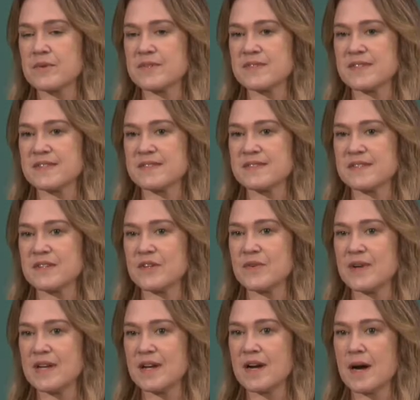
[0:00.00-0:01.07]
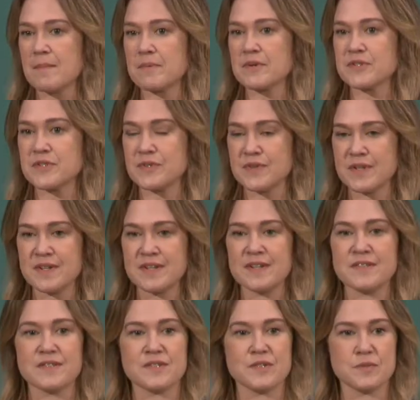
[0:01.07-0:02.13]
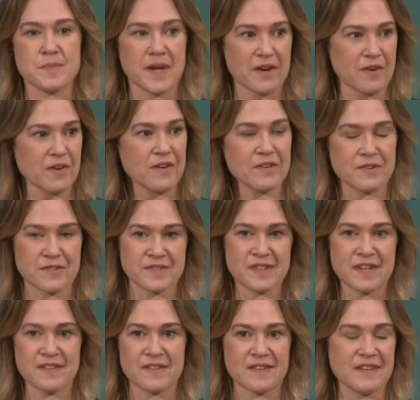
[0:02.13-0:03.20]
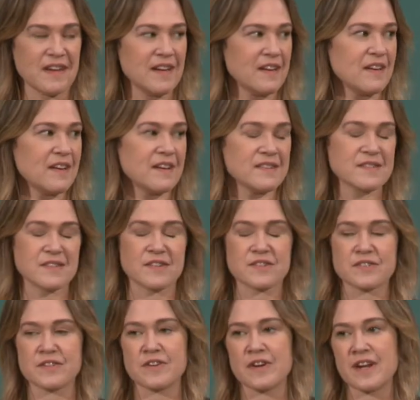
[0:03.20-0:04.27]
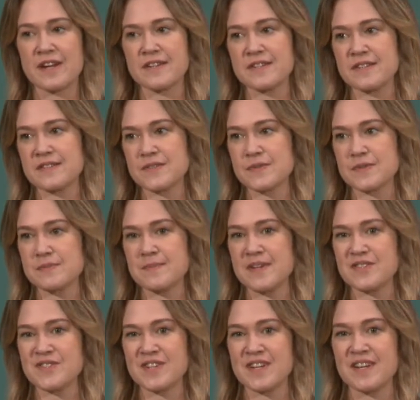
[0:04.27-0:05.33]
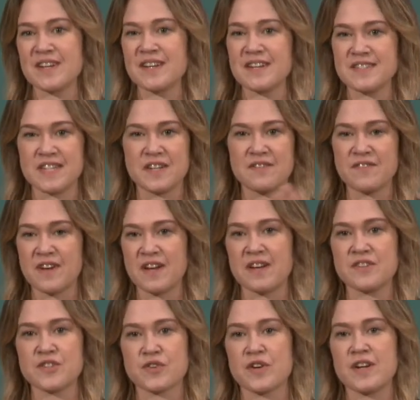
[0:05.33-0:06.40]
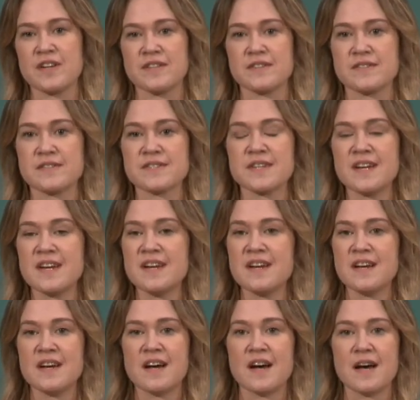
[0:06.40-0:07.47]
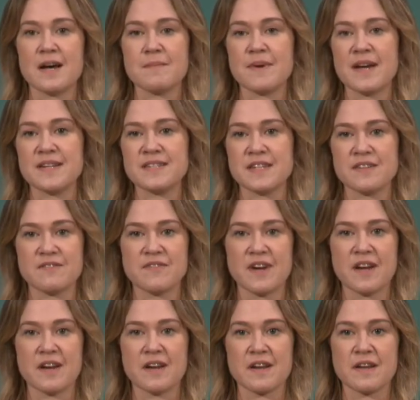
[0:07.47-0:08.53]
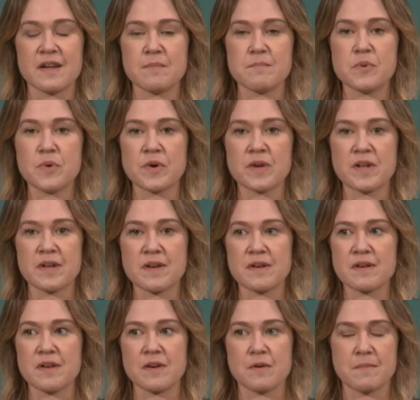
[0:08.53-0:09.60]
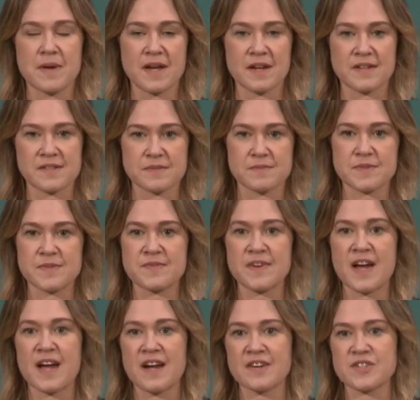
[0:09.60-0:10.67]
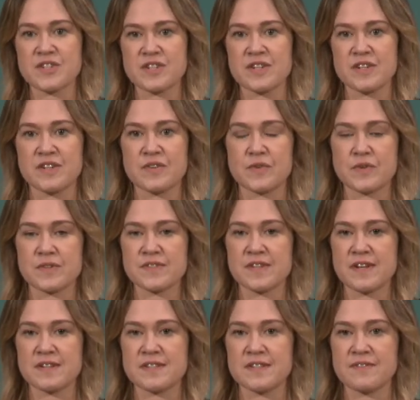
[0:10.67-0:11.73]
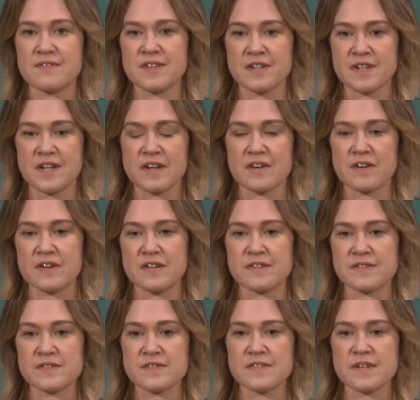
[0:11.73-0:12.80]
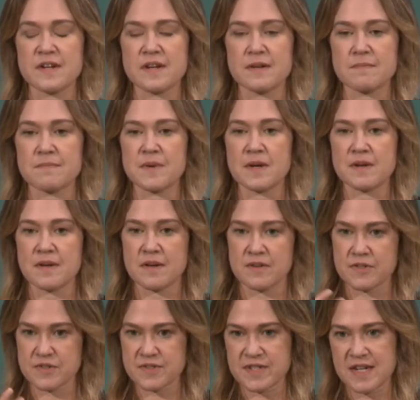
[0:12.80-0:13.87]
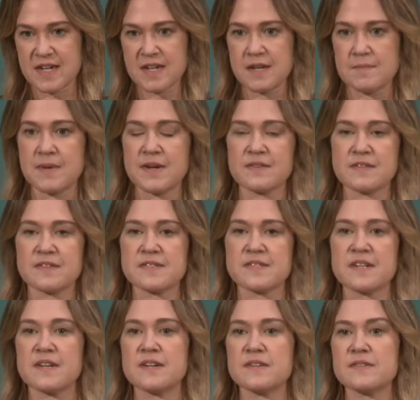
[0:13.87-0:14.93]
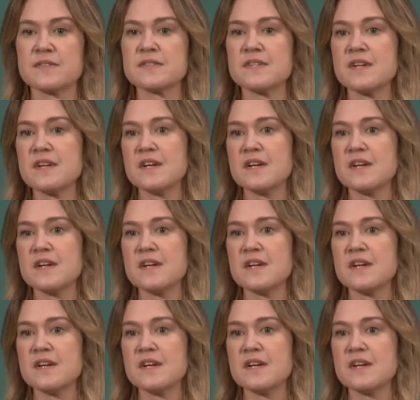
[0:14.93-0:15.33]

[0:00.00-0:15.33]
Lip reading: presents a unique opportunity to better understand the data, as Dr. Hernandez was mentioning, identifying trends, identifying important, you know, mechanisms of action or scientific areas, understanding about the cells